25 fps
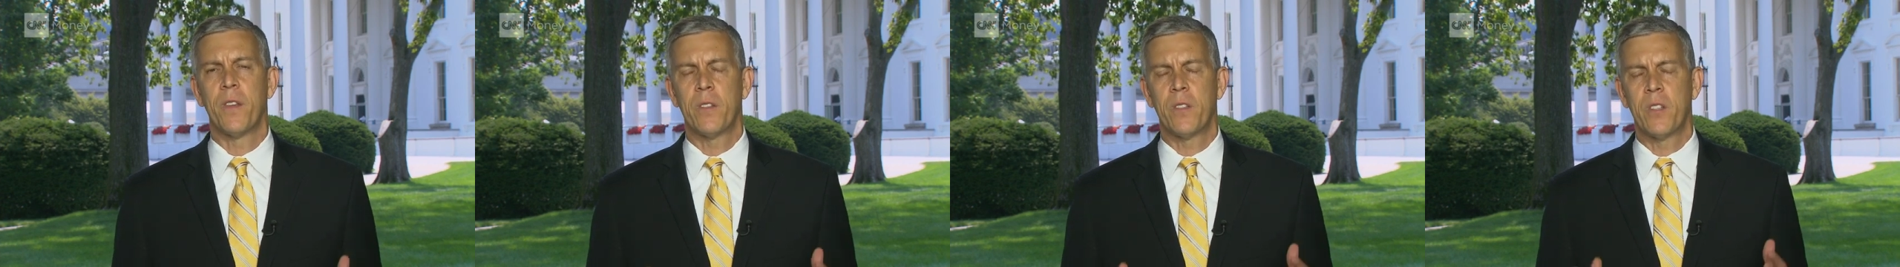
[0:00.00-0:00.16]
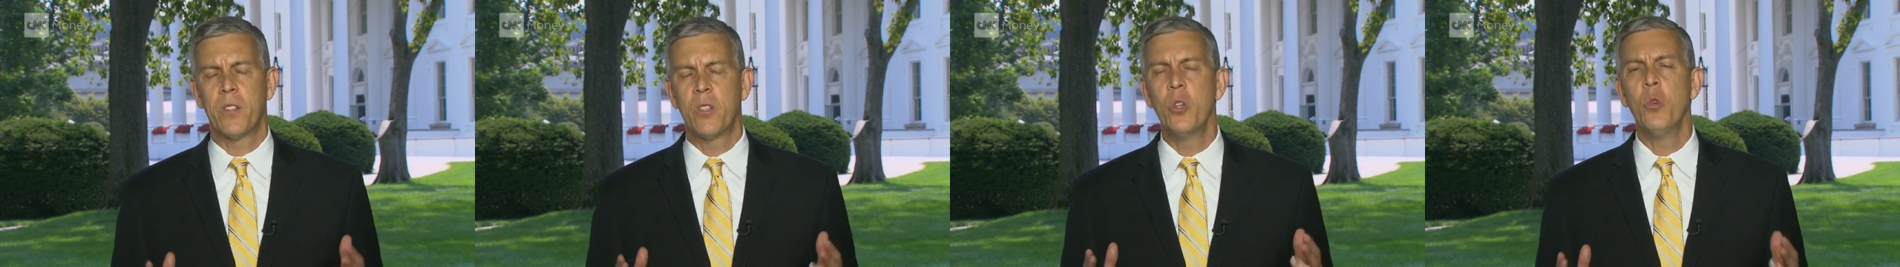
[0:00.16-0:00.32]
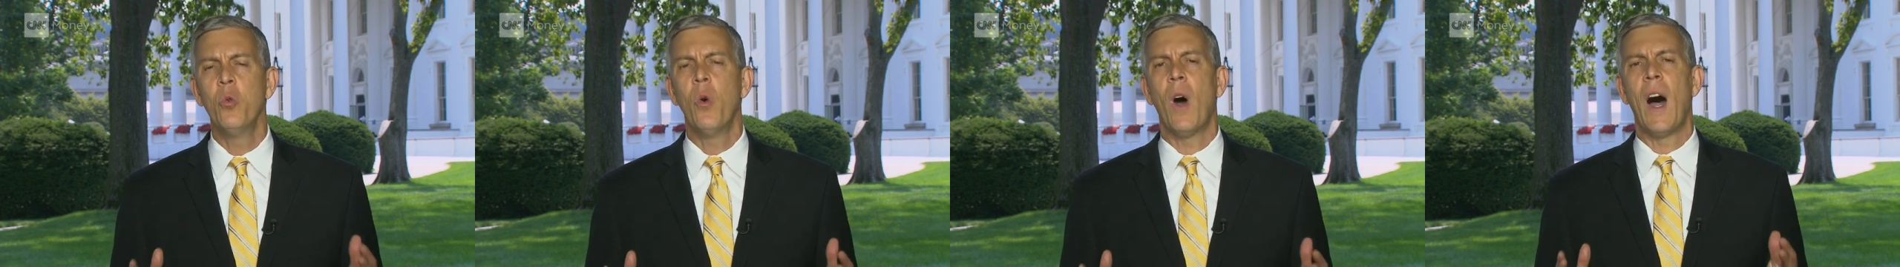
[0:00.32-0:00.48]

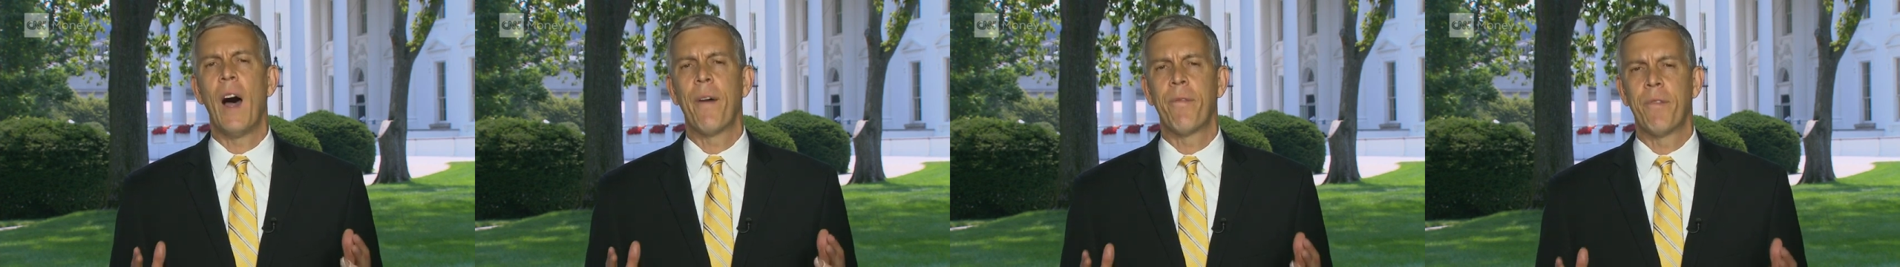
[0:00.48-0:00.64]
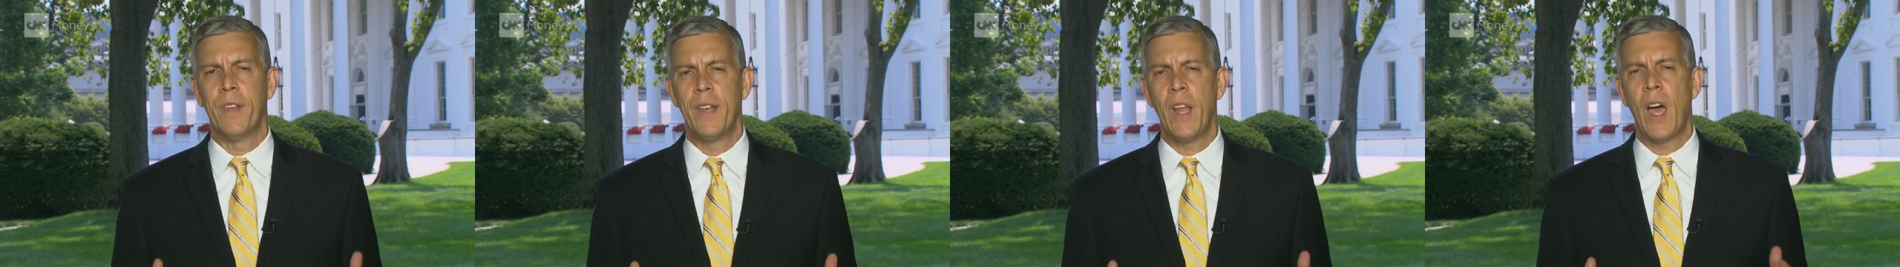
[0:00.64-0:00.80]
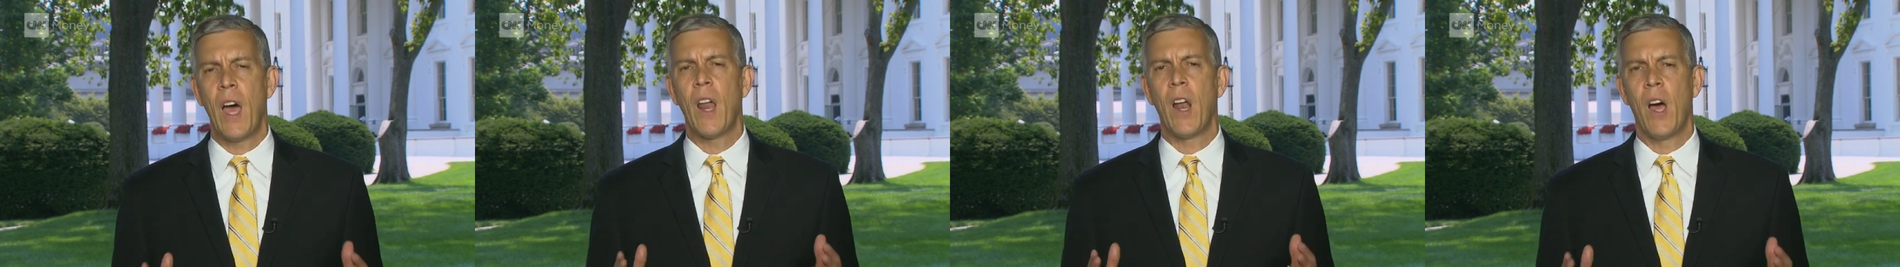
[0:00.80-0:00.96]
too
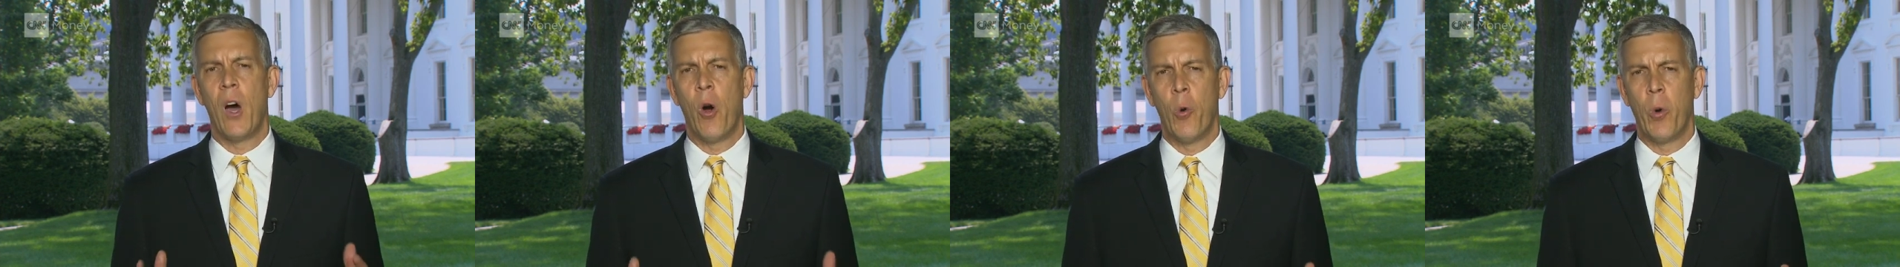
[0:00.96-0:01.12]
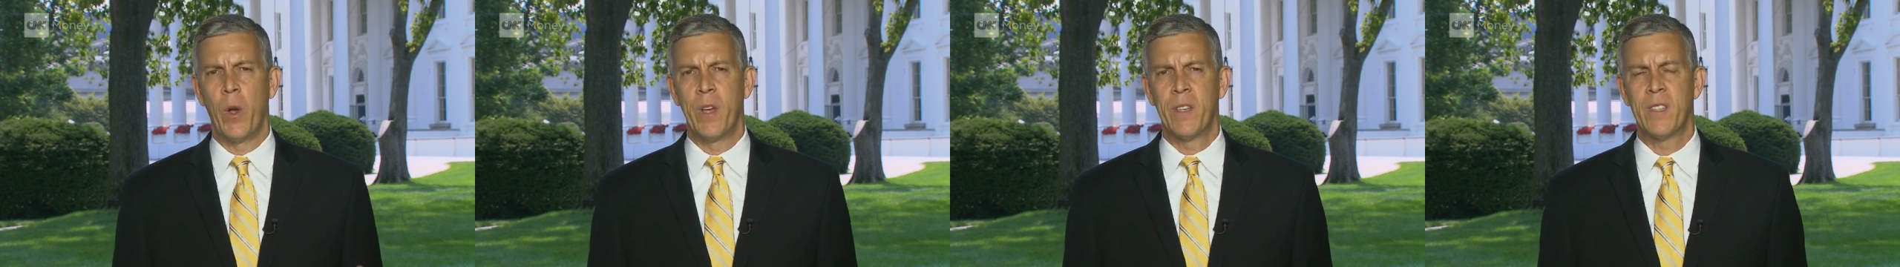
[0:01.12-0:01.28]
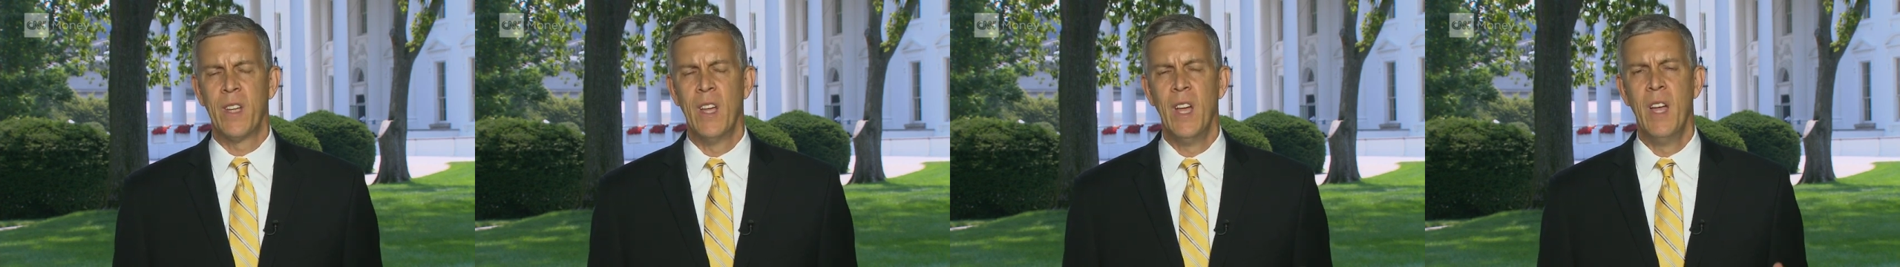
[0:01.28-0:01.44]
often, not
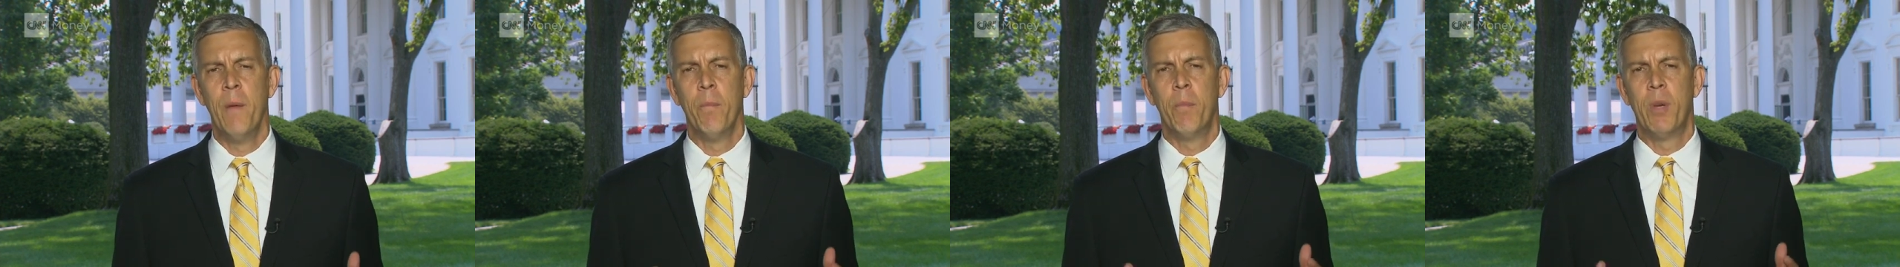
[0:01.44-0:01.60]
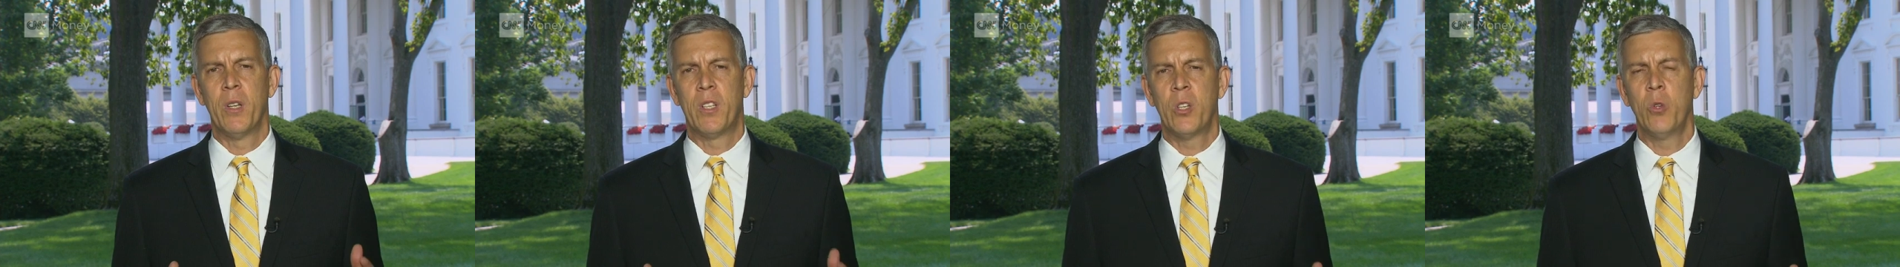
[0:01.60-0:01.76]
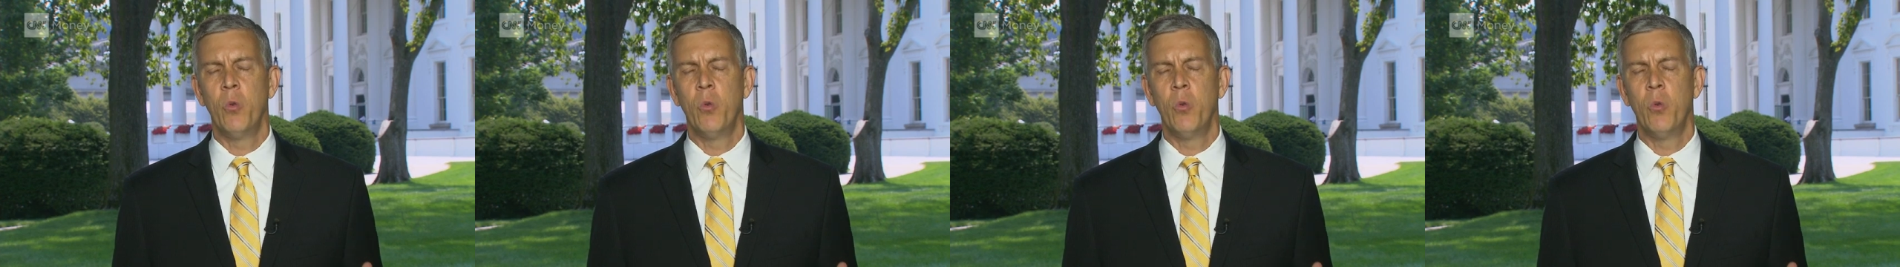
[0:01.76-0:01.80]
always, but